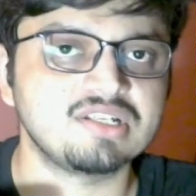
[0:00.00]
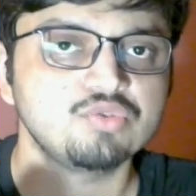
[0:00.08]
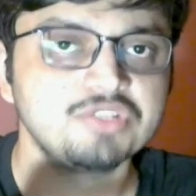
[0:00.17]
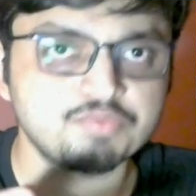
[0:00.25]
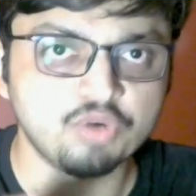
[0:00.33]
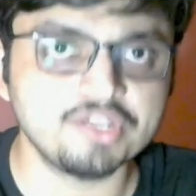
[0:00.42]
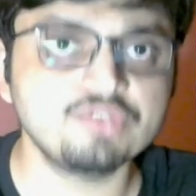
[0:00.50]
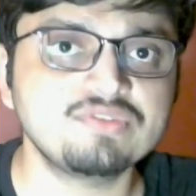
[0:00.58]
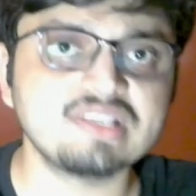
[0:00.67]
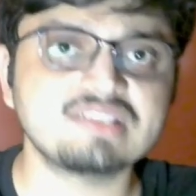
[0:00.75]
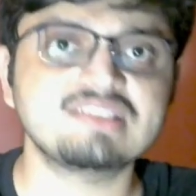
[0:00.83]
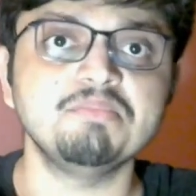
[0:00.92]
which
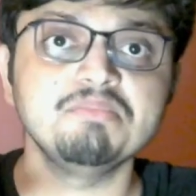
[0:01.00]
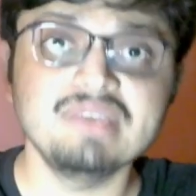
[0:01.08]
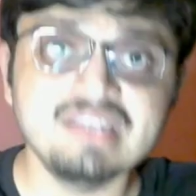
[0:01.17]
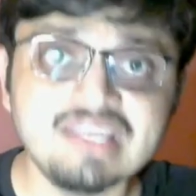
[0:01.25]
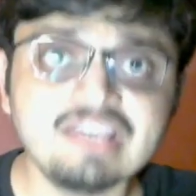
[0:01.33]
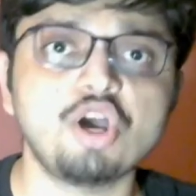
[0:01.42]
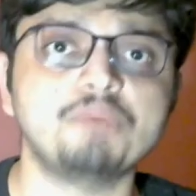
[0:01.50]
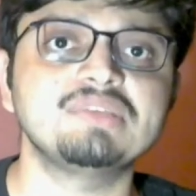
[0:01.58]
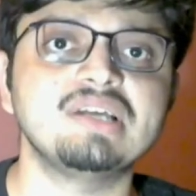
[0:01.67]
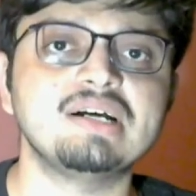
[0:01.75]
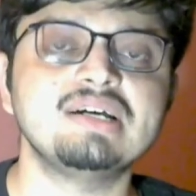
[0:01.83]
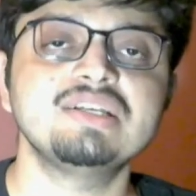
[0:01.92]
produces the meaning of
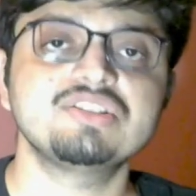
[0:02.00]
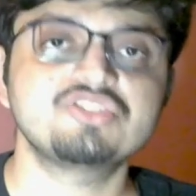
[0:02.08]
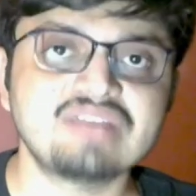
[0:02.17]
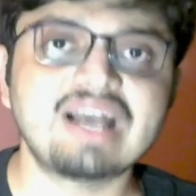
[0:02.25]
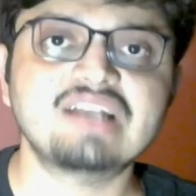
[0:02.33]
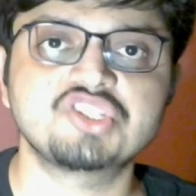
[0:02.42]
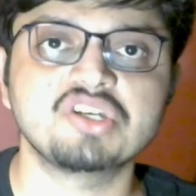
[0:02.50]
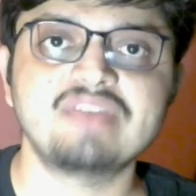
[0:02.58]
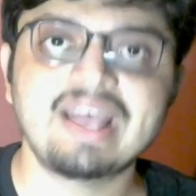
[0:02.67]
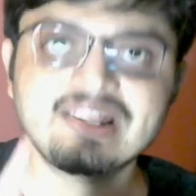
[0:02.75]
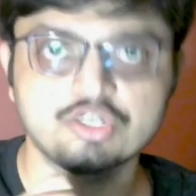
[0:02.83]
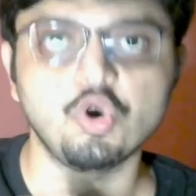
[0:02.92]
the structure
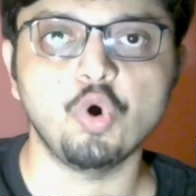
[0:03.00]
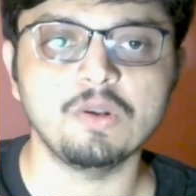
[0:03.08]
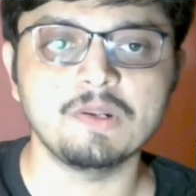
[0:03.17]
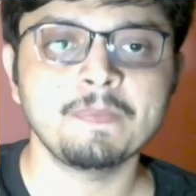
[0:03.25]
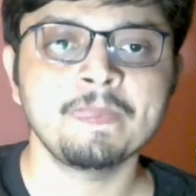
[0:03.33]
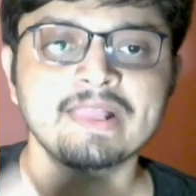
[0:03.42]
as a whole.